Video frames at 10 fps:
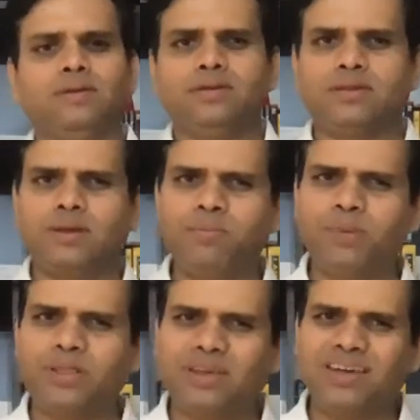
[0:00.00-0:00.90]

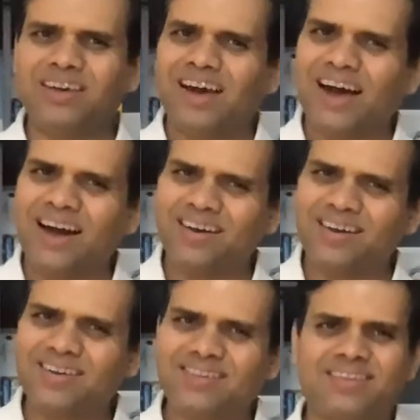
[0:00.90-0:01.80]
sympathy and
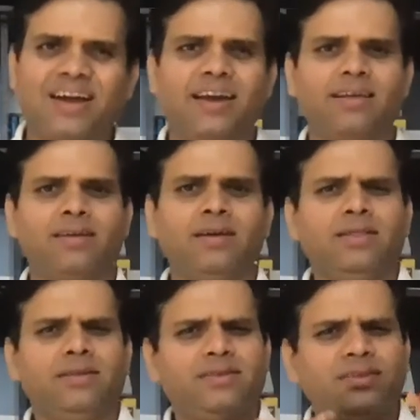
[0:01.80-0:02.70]
understanding.
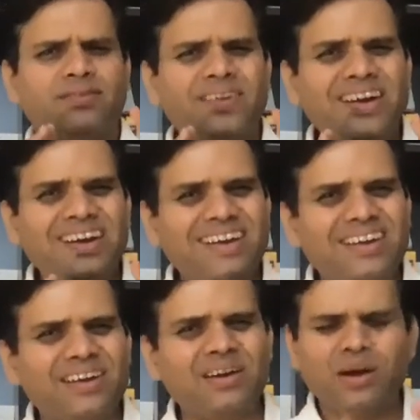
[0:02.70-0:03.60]
The servant
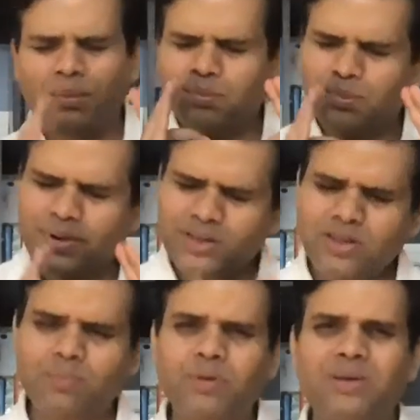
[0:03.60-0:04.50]
leader
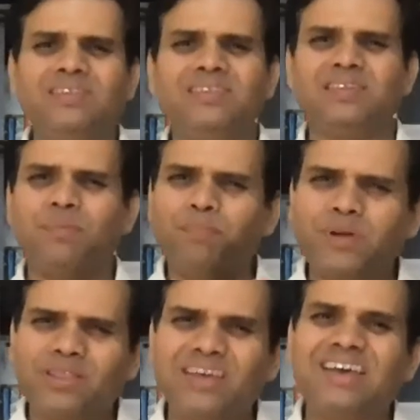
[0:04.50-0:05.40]
must be in
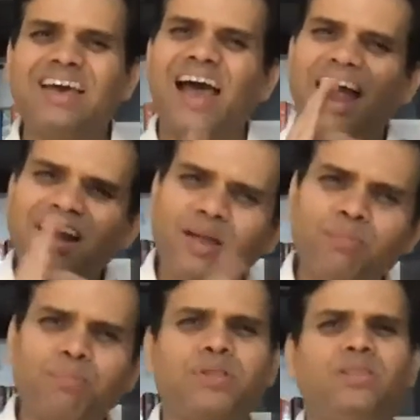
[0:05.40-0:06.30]
sympathy and
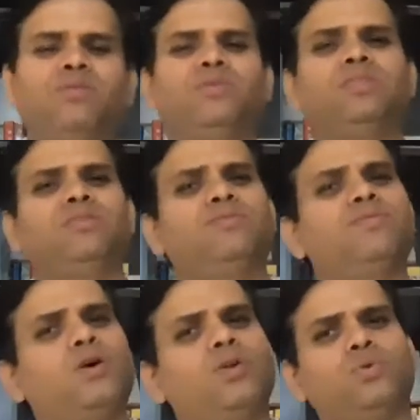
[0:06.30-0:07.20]
empathy with his
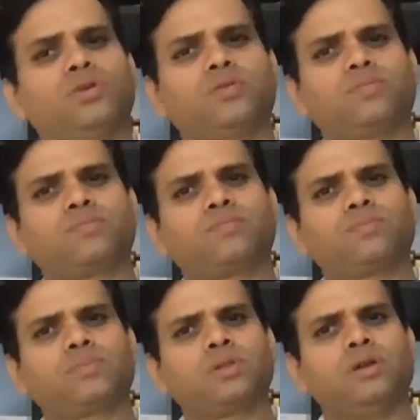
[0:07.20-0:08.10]
followers.
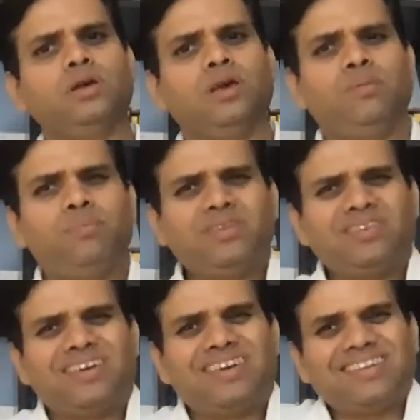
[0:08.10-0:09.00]
He must
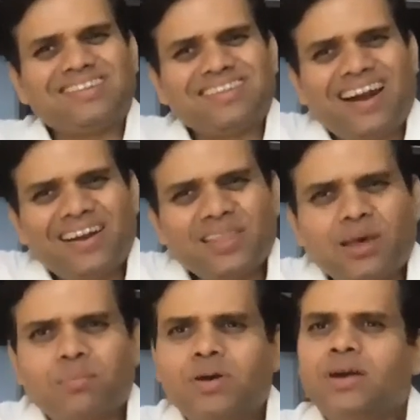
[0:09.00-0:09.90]
understand
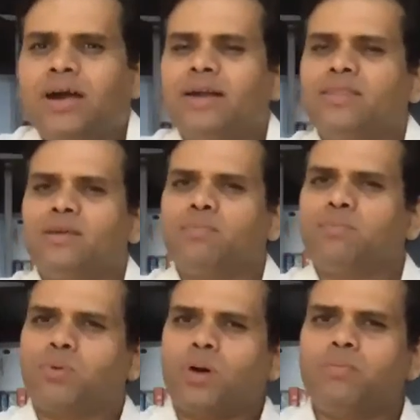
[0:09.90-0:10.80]
them and their
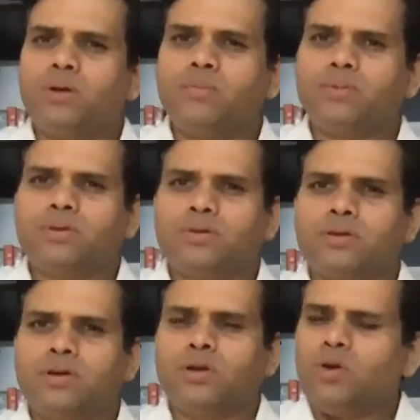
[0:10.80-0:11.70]
problems,
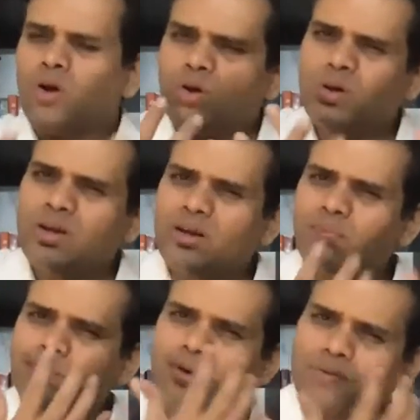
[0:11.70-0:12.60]
not only at a
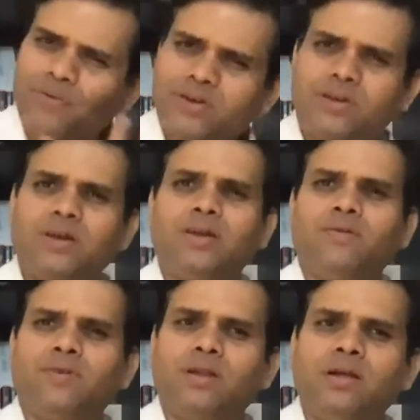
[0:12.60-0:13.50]
professional
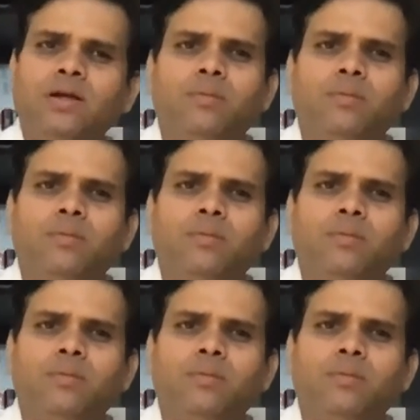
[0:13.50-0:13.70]
level,